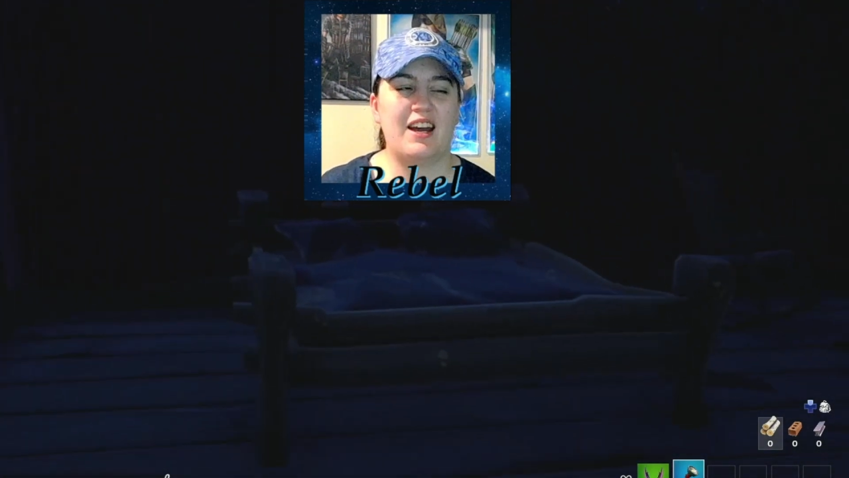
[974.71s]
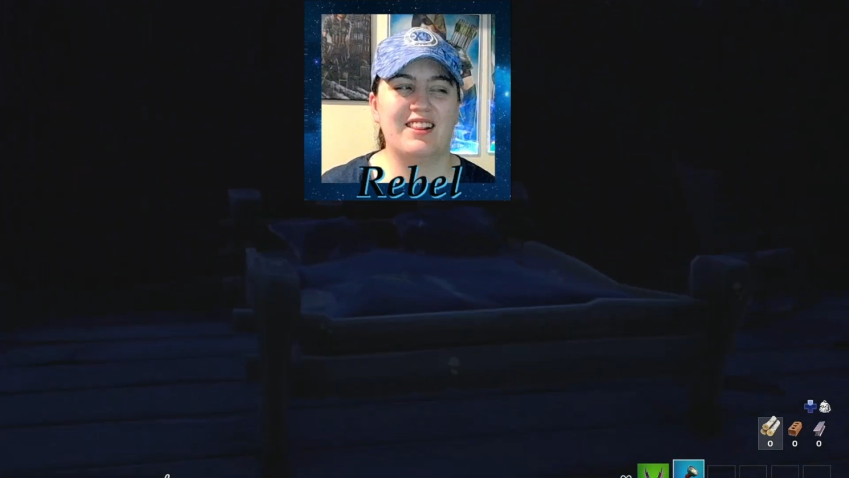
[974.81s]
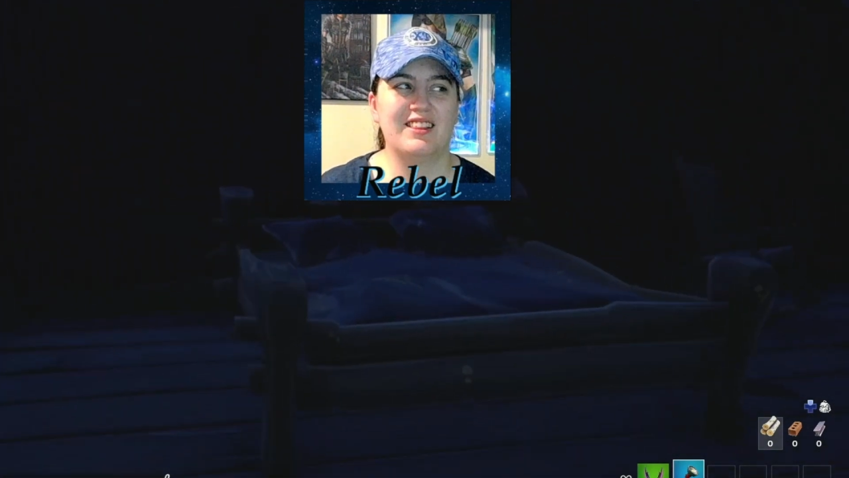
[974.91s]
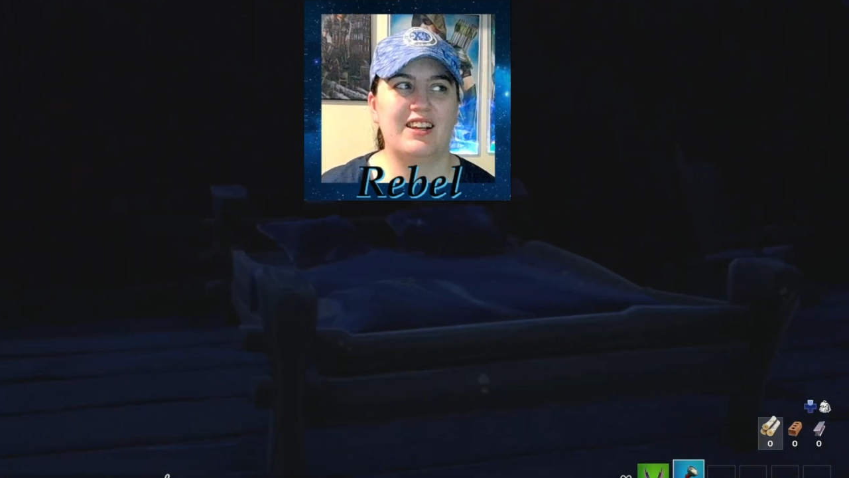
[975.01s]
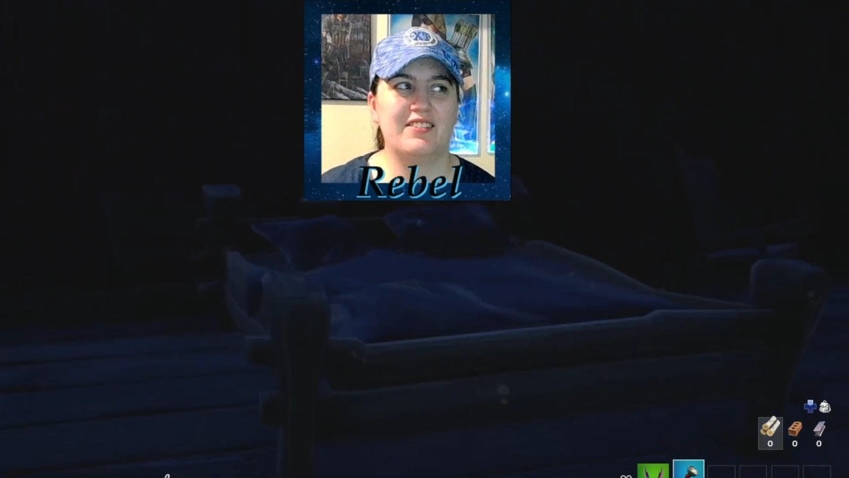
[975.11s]
I
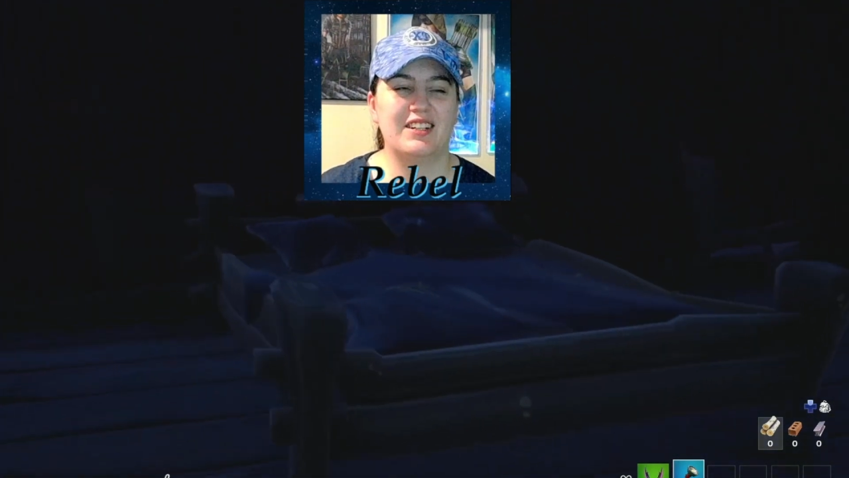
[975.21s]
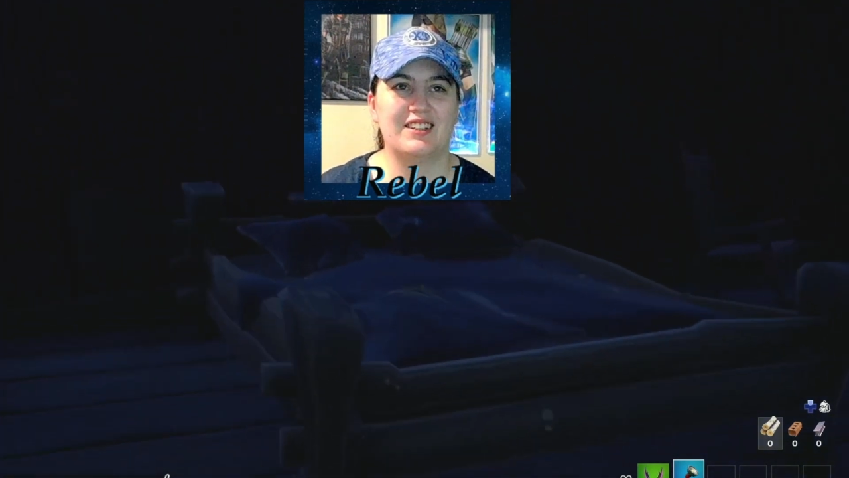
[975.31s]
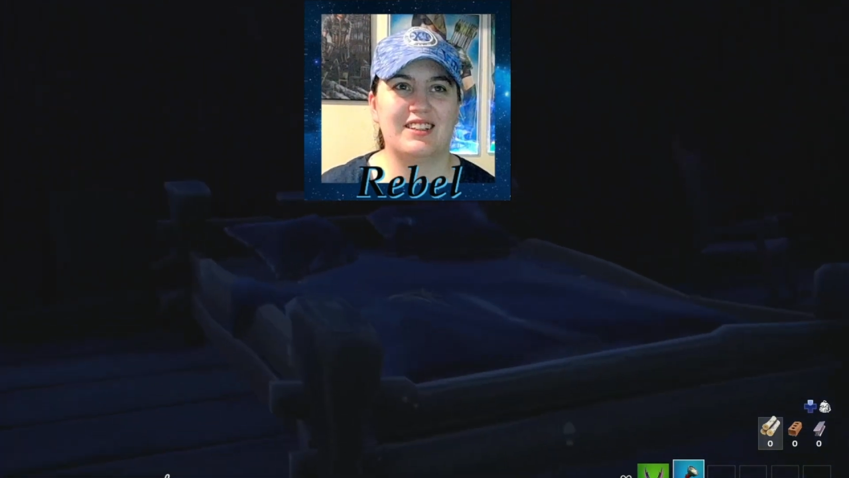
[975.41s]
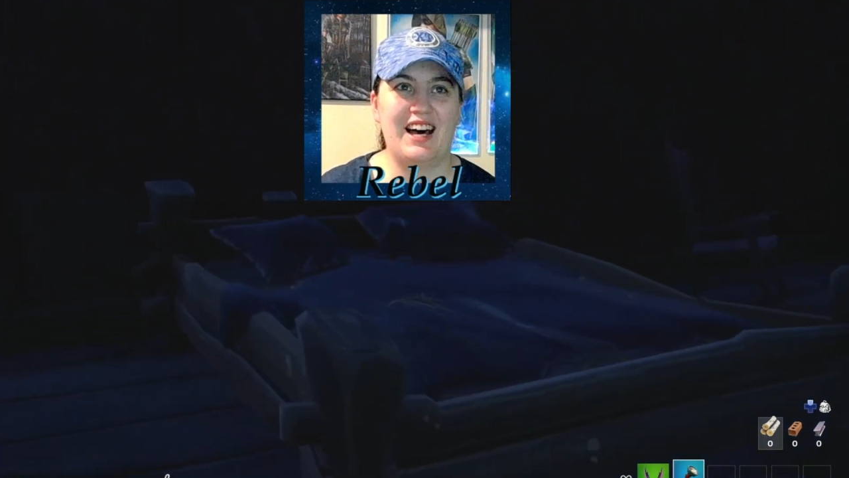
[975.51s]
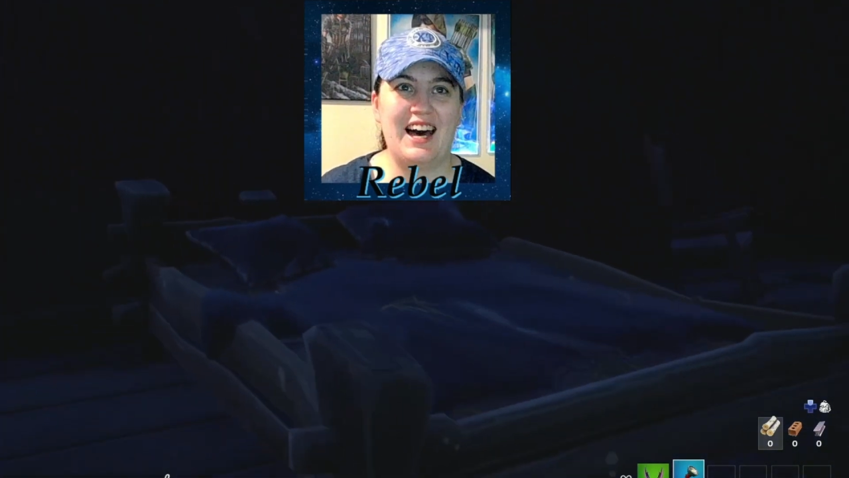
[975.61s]
loved it a
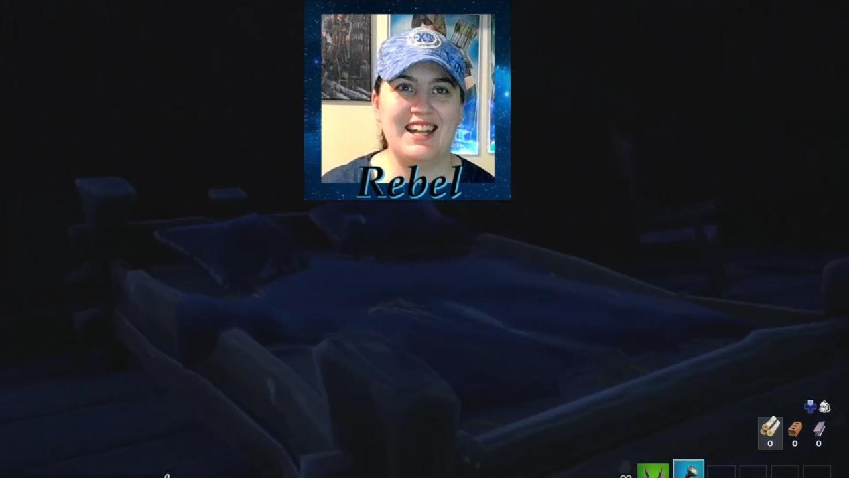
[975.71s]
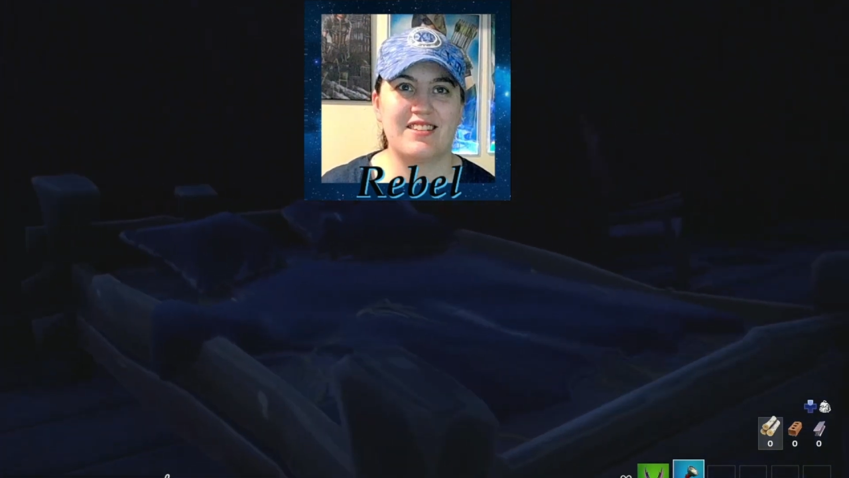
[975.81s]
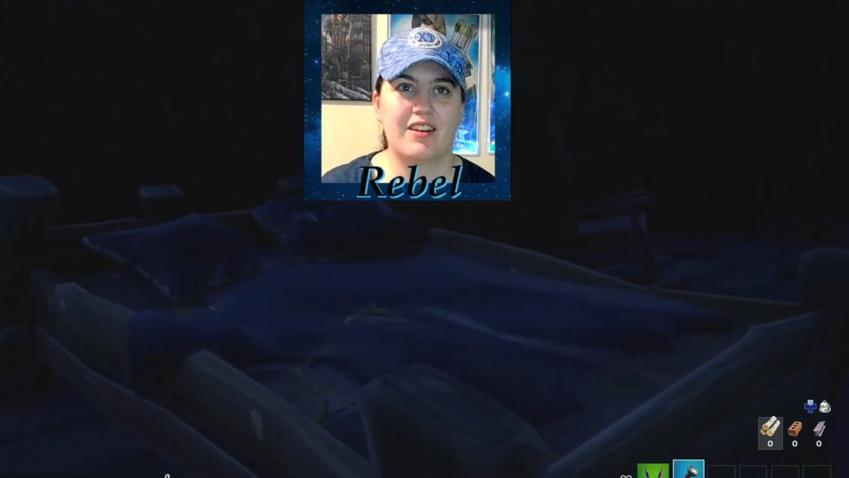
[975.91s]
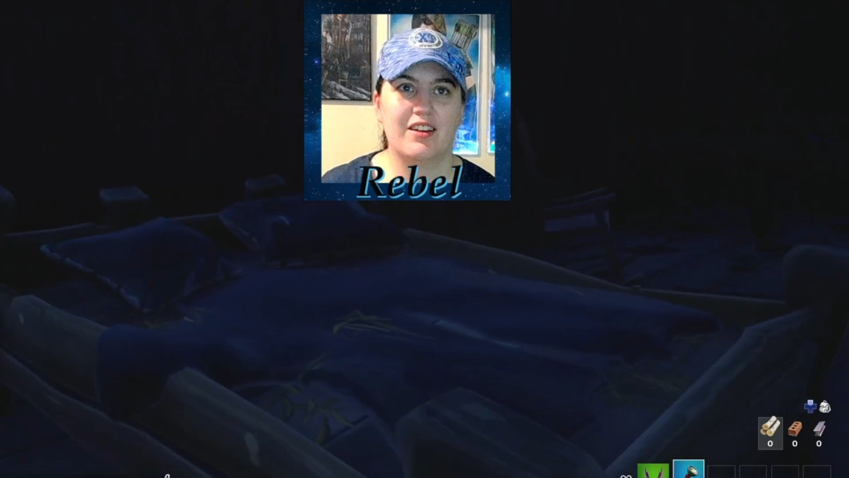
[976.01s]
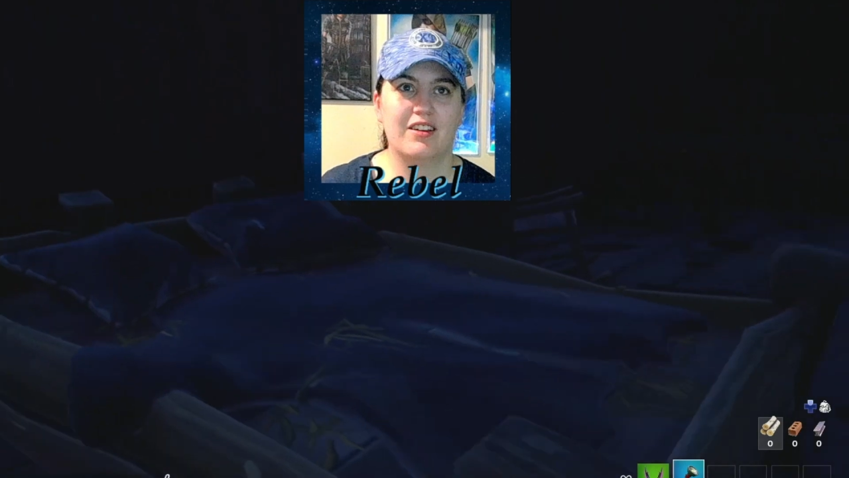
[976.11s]

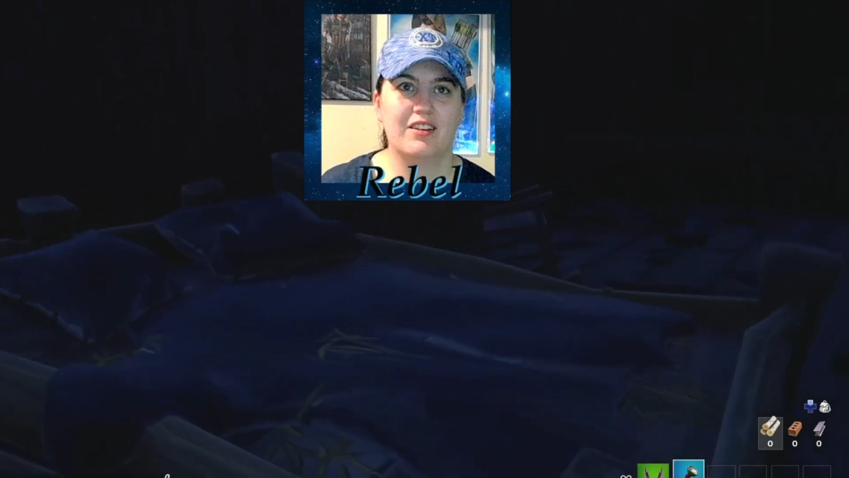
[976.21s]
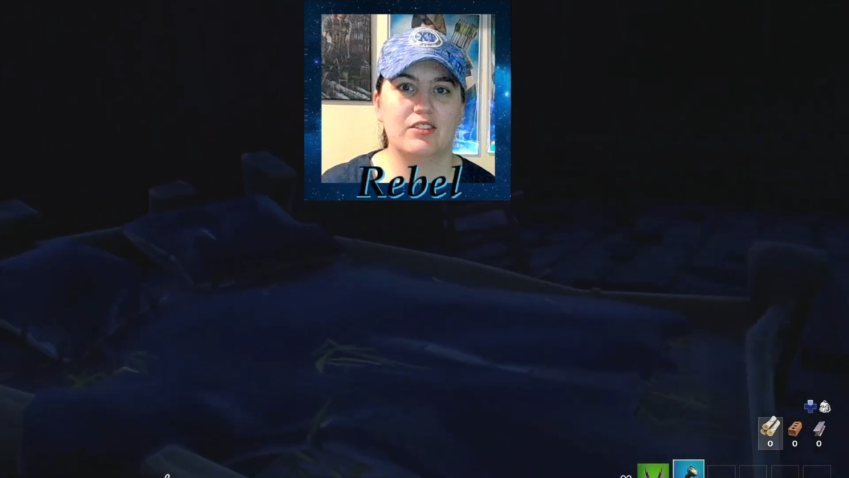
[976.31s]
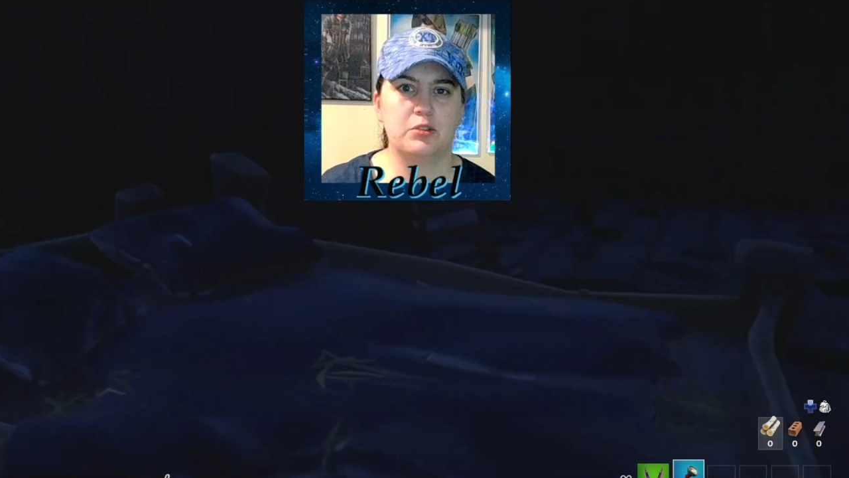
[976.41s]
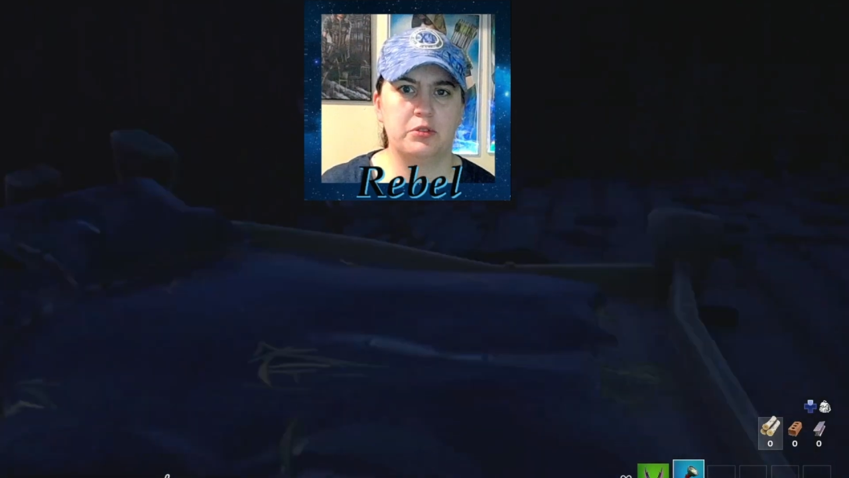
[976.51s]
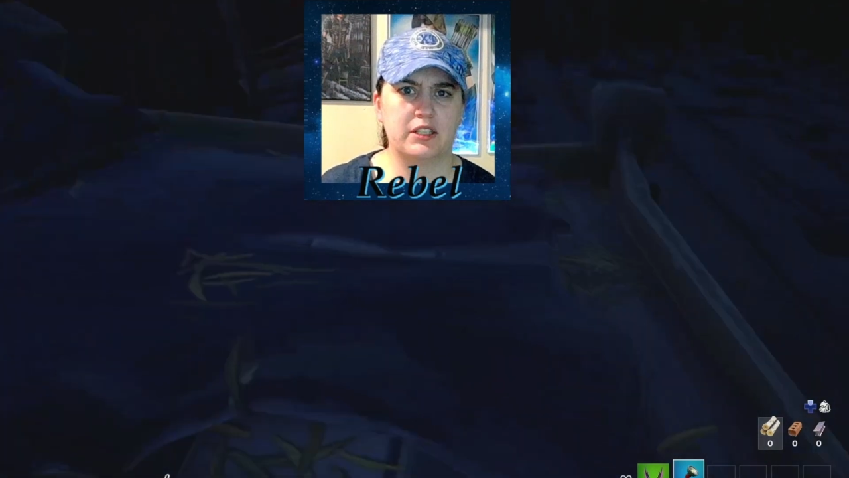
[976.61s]
lot
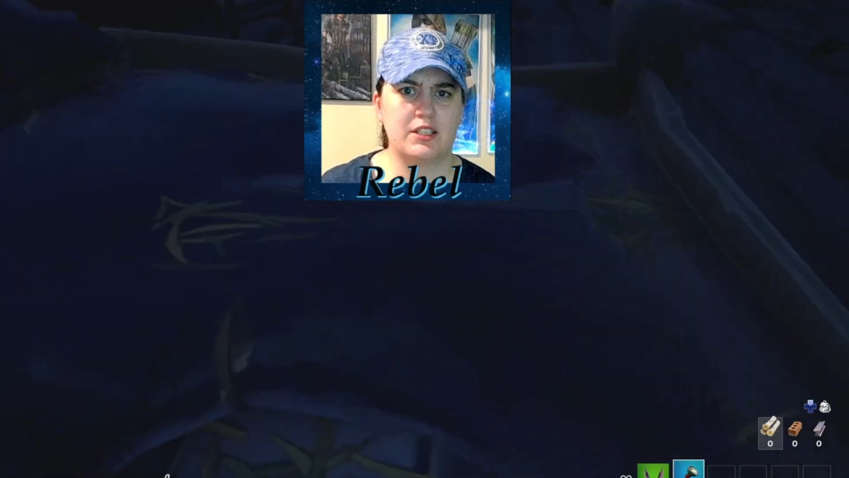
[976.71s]
to an